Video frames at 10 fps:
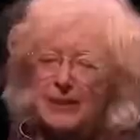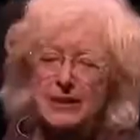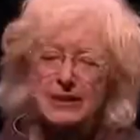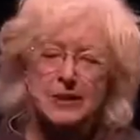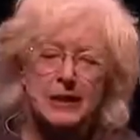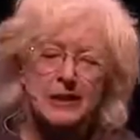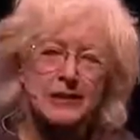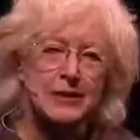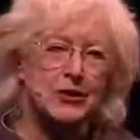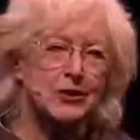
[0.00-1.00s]
So that
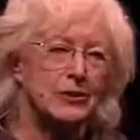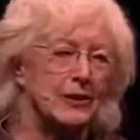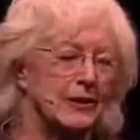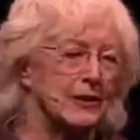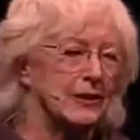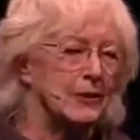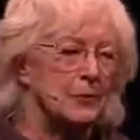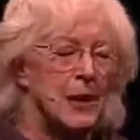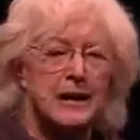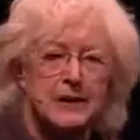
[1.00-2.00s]
initial
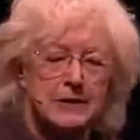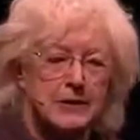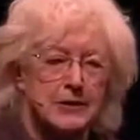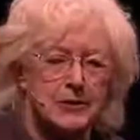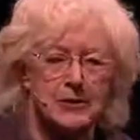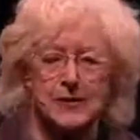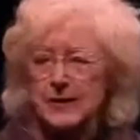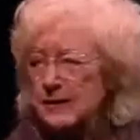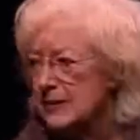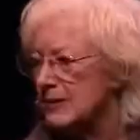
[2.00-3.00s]
panicked
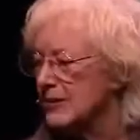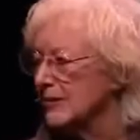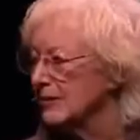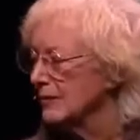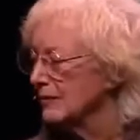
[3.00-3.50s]
disorientation,